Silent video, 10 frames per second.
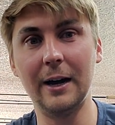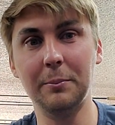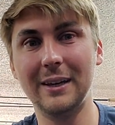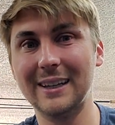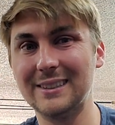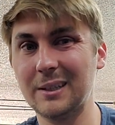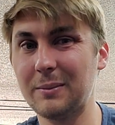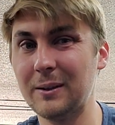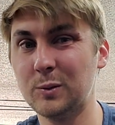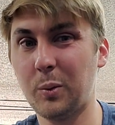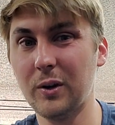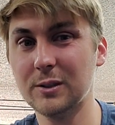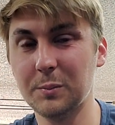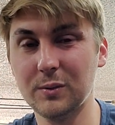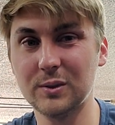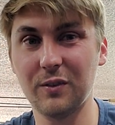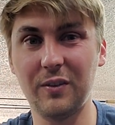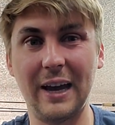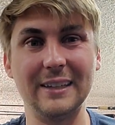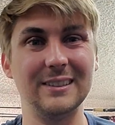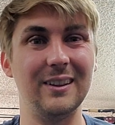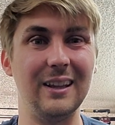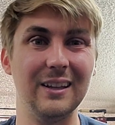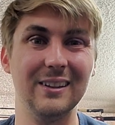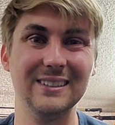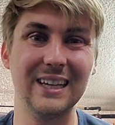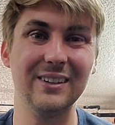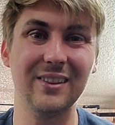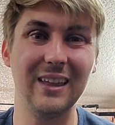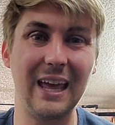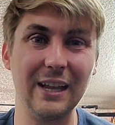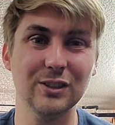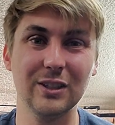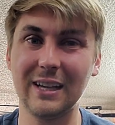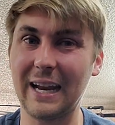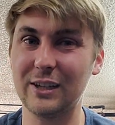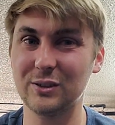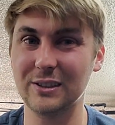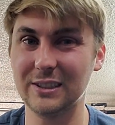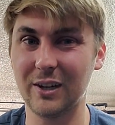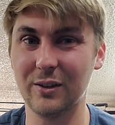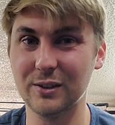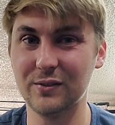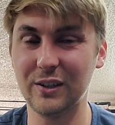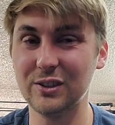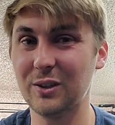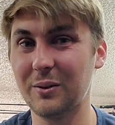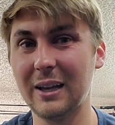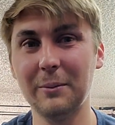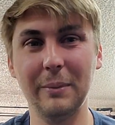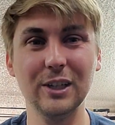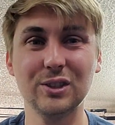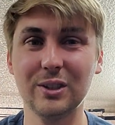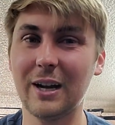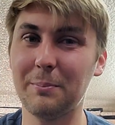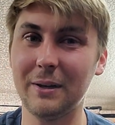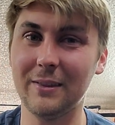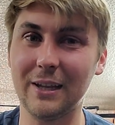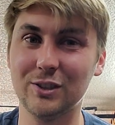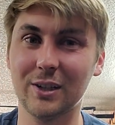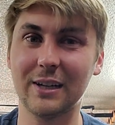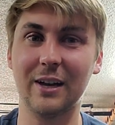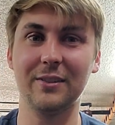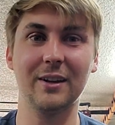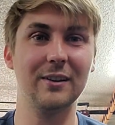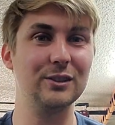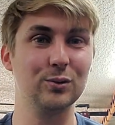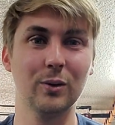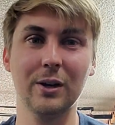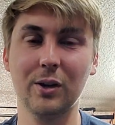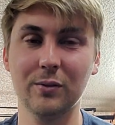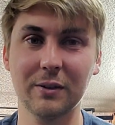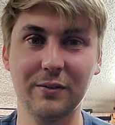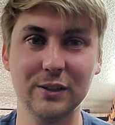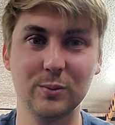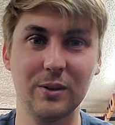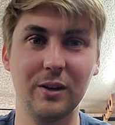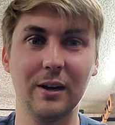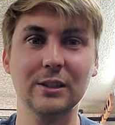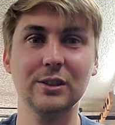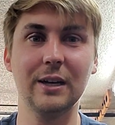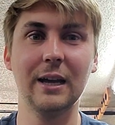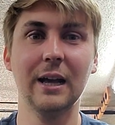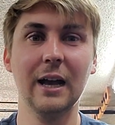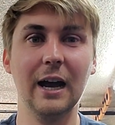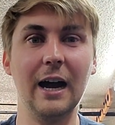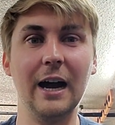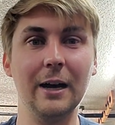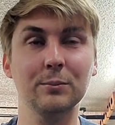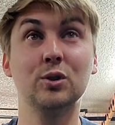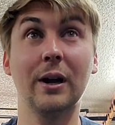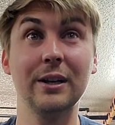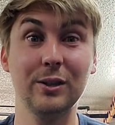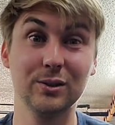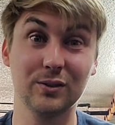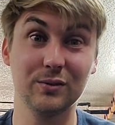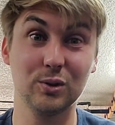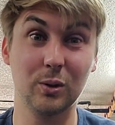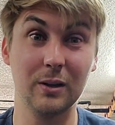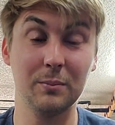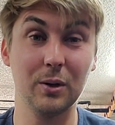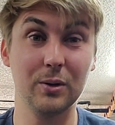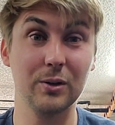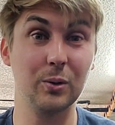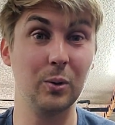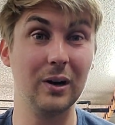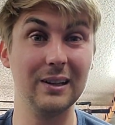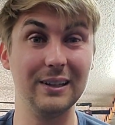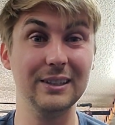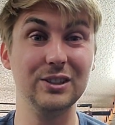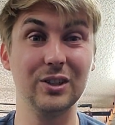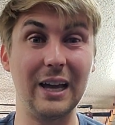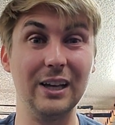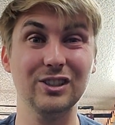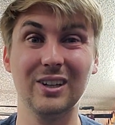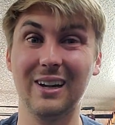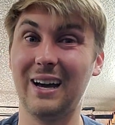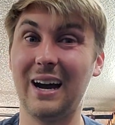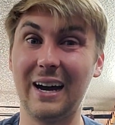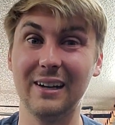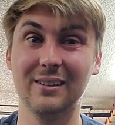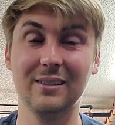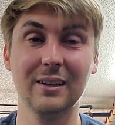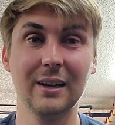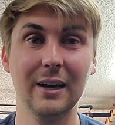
Because sometimes boils move so fast and the sound of the engine can actually scare those fish. So make sure you're not being that jerk out there that's running over fish with your engine. Try to use your trolling motor or at least your engine on idle.